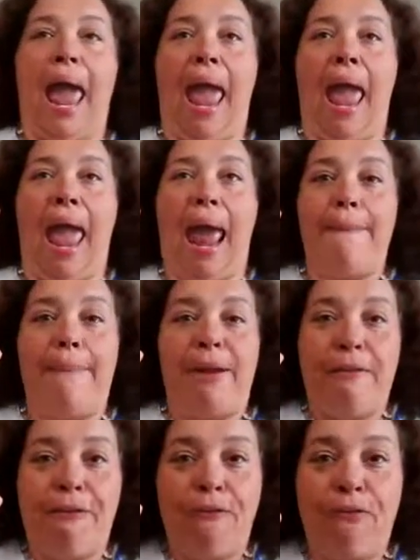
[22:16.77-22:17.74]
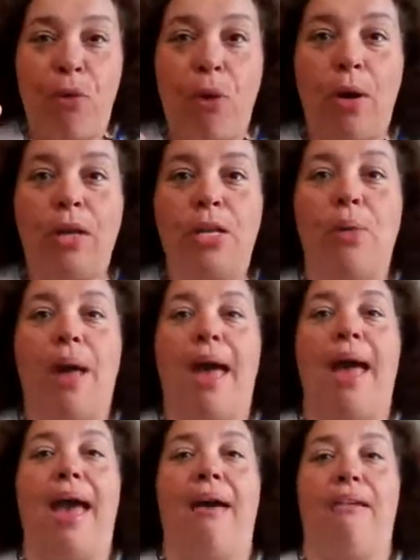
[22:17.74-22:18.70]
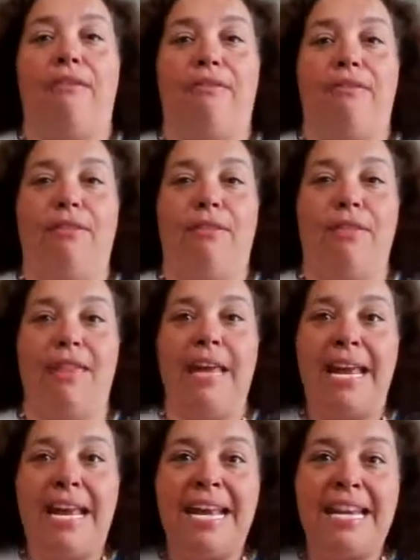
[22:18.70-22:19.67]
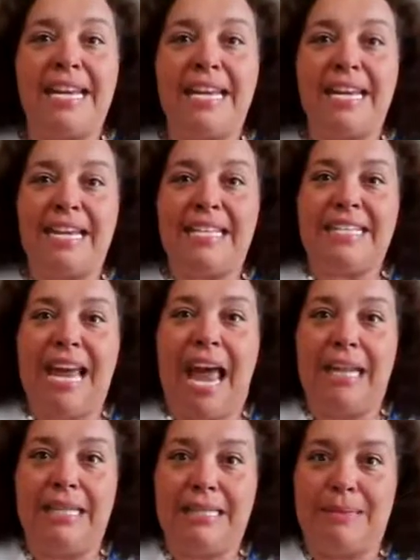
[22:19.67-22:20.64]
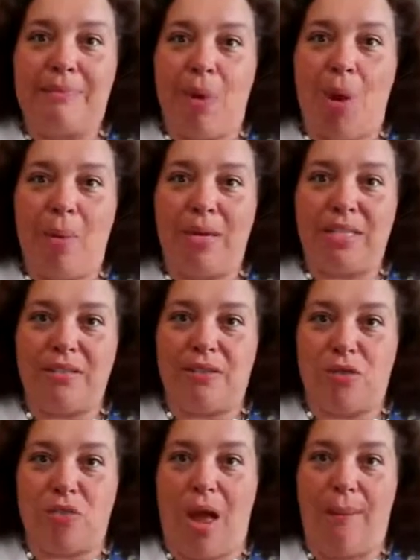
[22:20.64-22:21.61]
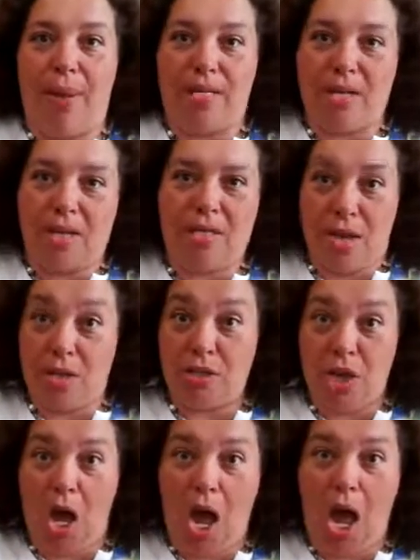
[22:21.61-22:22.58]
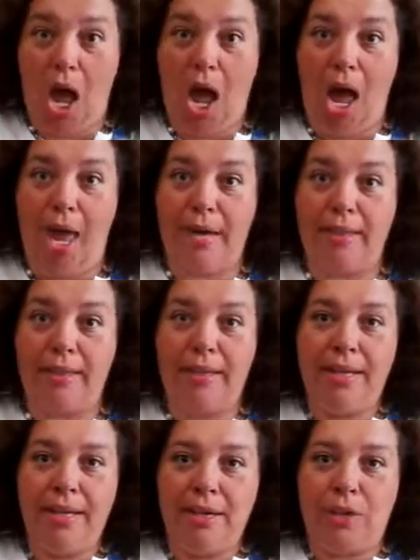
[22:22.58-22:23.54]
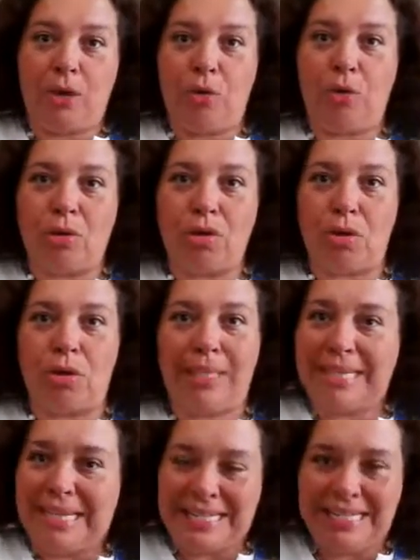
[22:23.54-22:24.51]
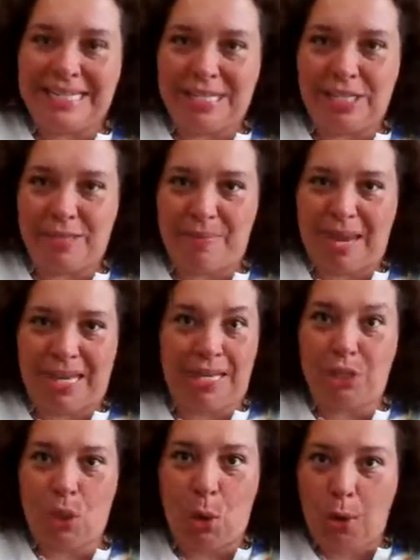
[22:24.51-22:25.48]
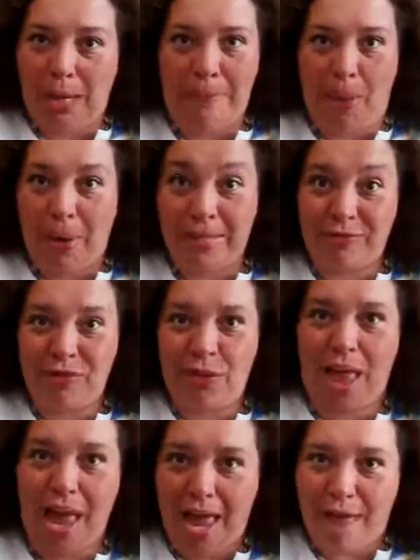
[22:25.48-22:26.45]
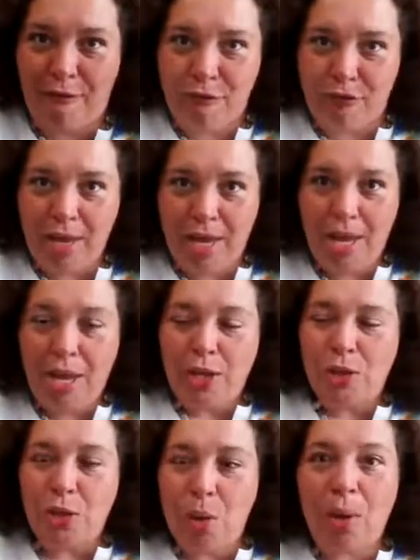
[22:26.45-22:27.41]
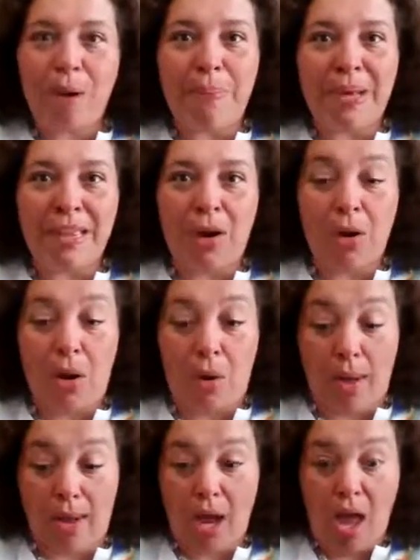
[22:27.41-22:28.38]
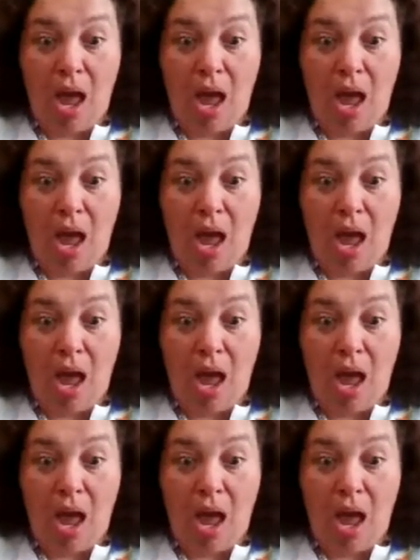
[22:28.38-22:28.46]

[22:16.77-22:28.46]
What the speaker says: And before you have the heated, intense moment of drama, dun, dun, dun, the crucial key decision-making turning point of your life, you don't want to be there going,